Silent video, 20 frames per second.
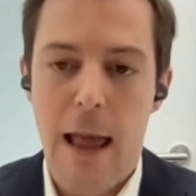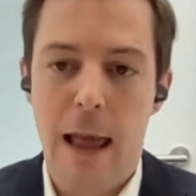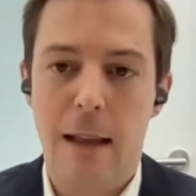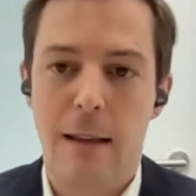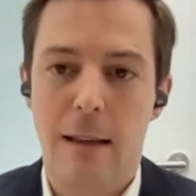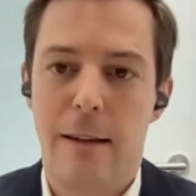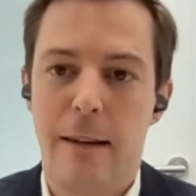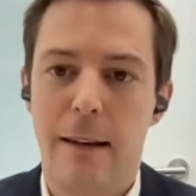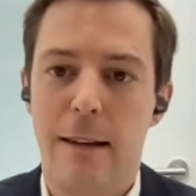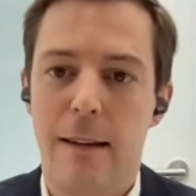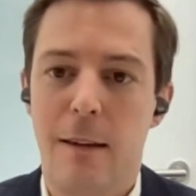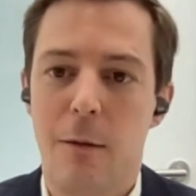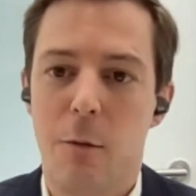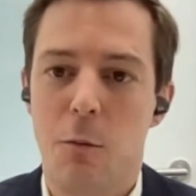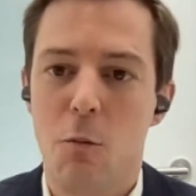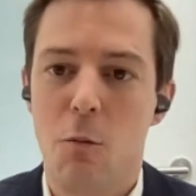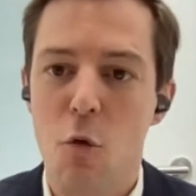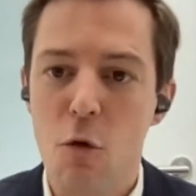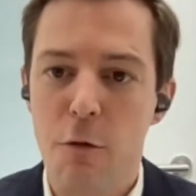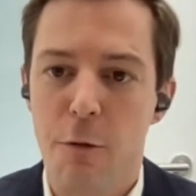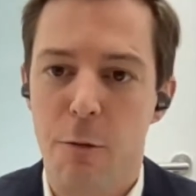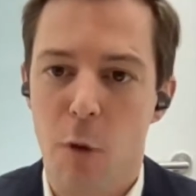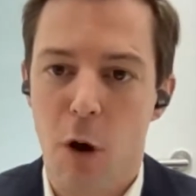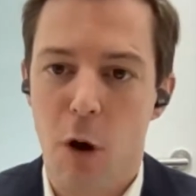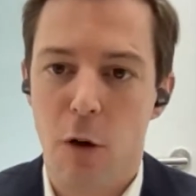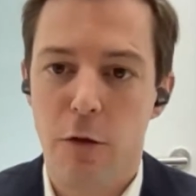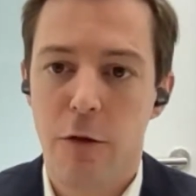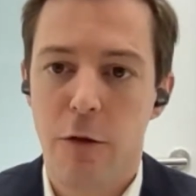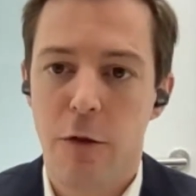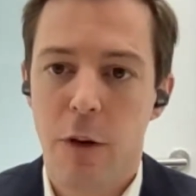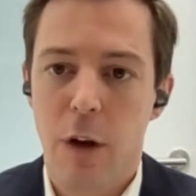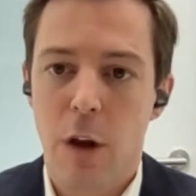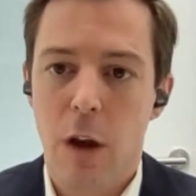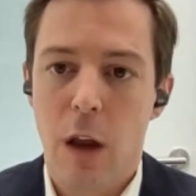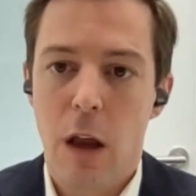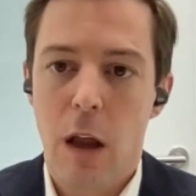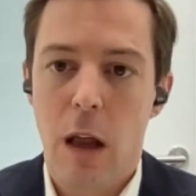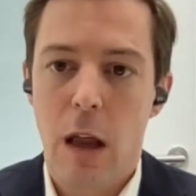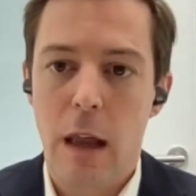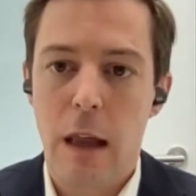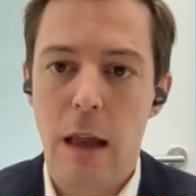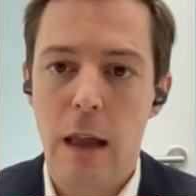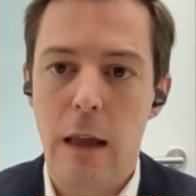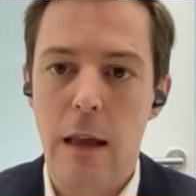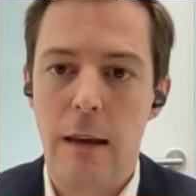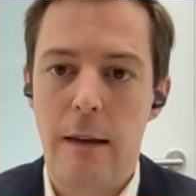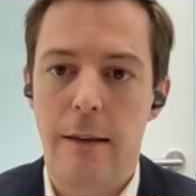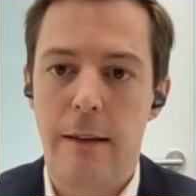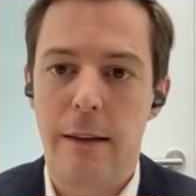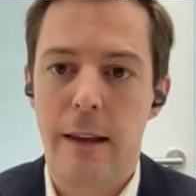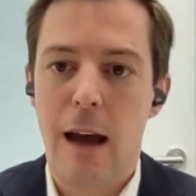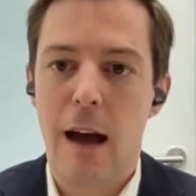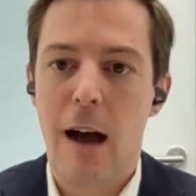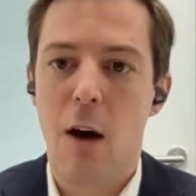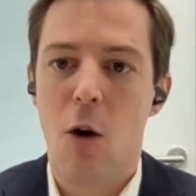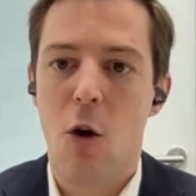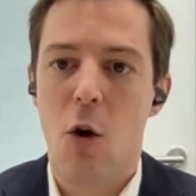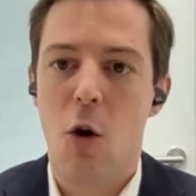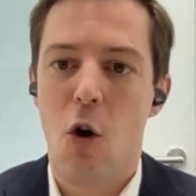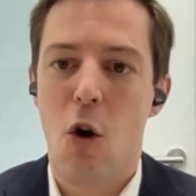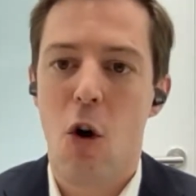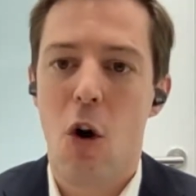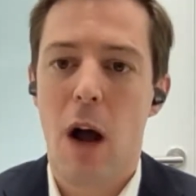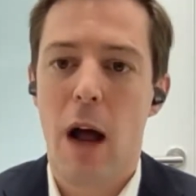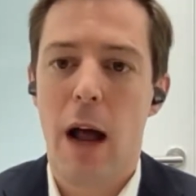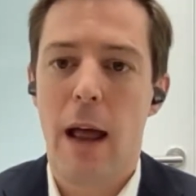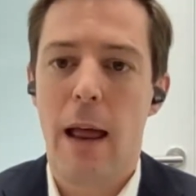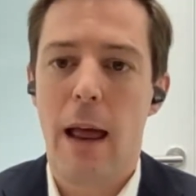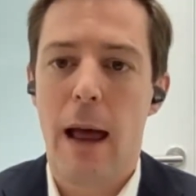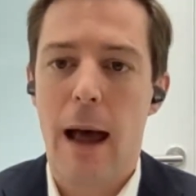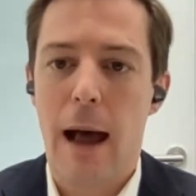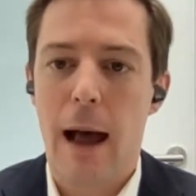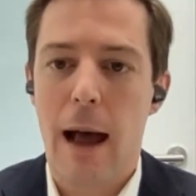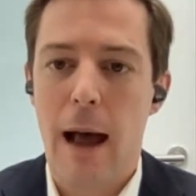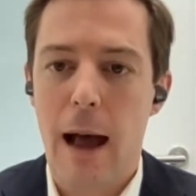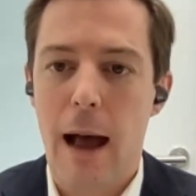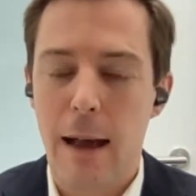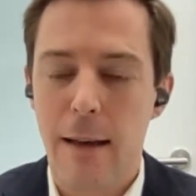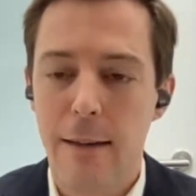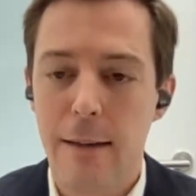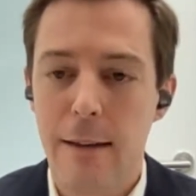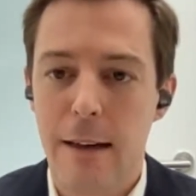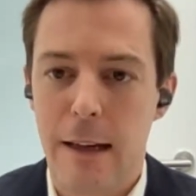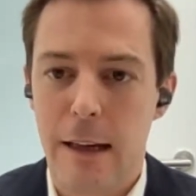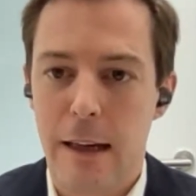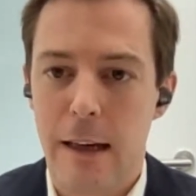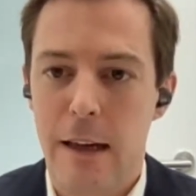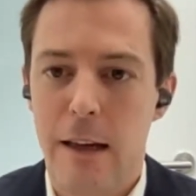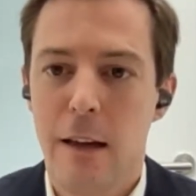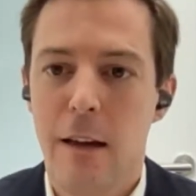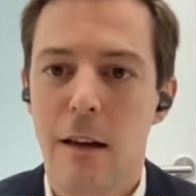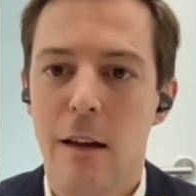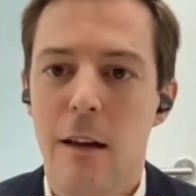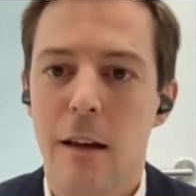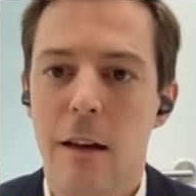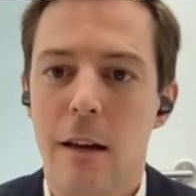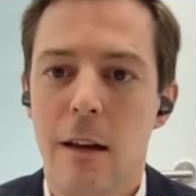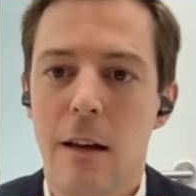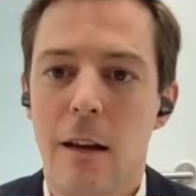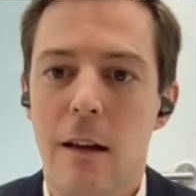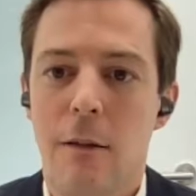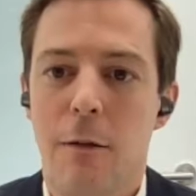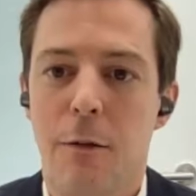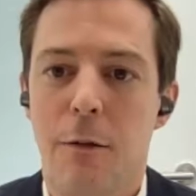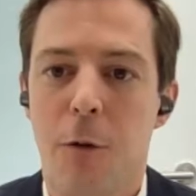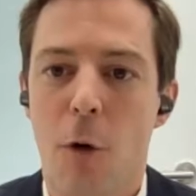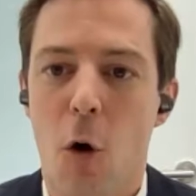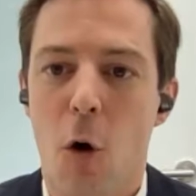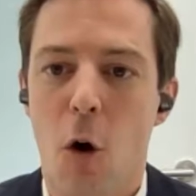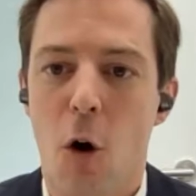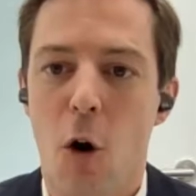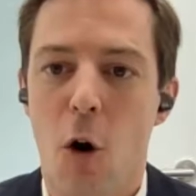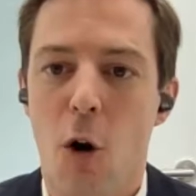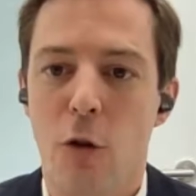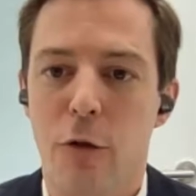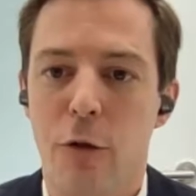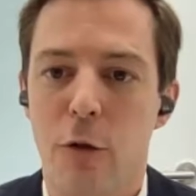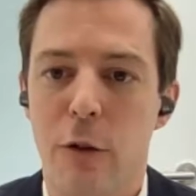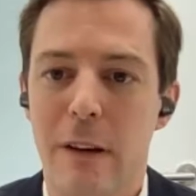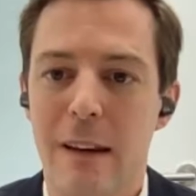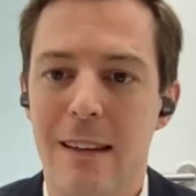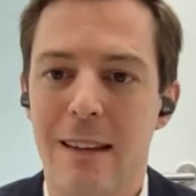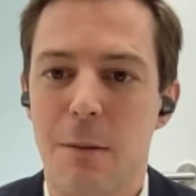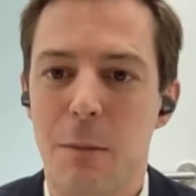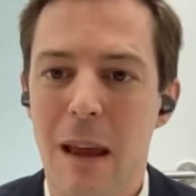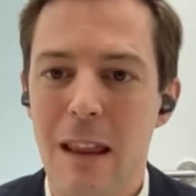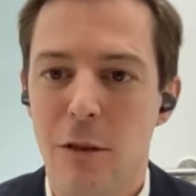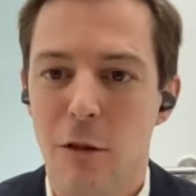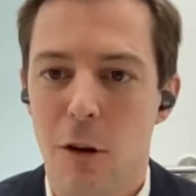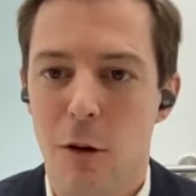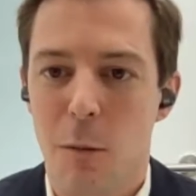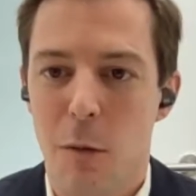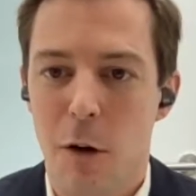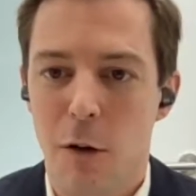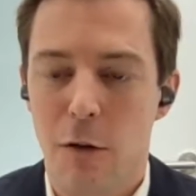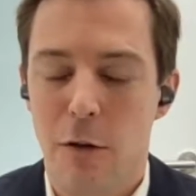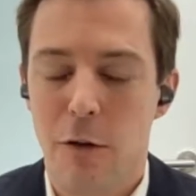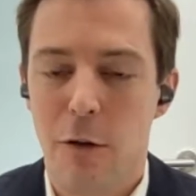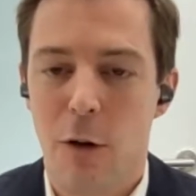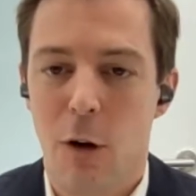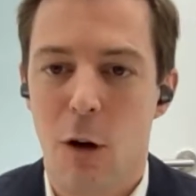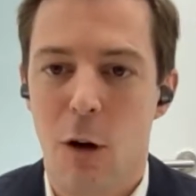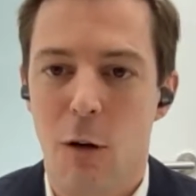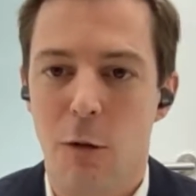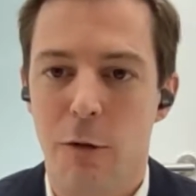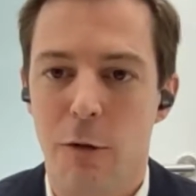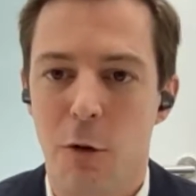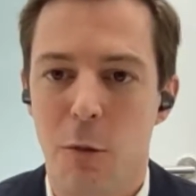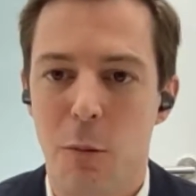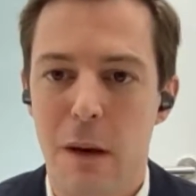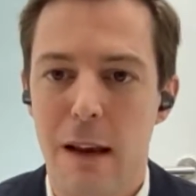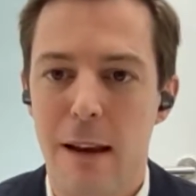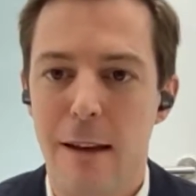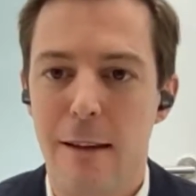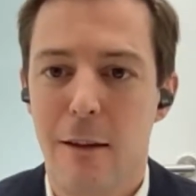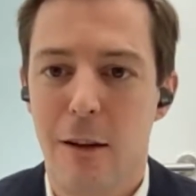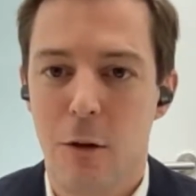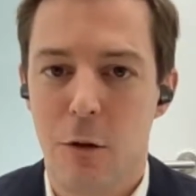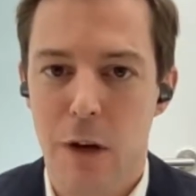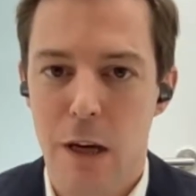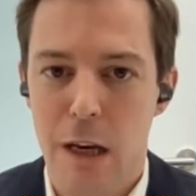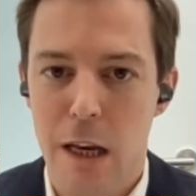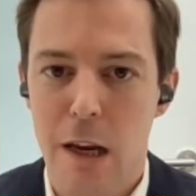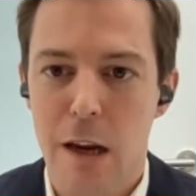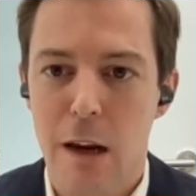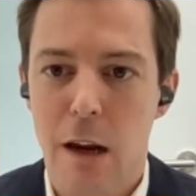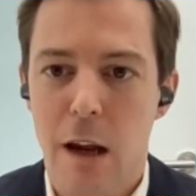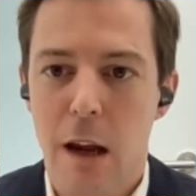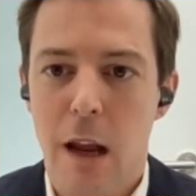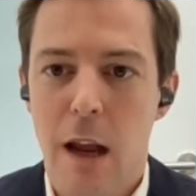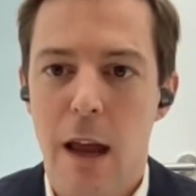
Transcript: And this movement is now asking for the dismantlement of the military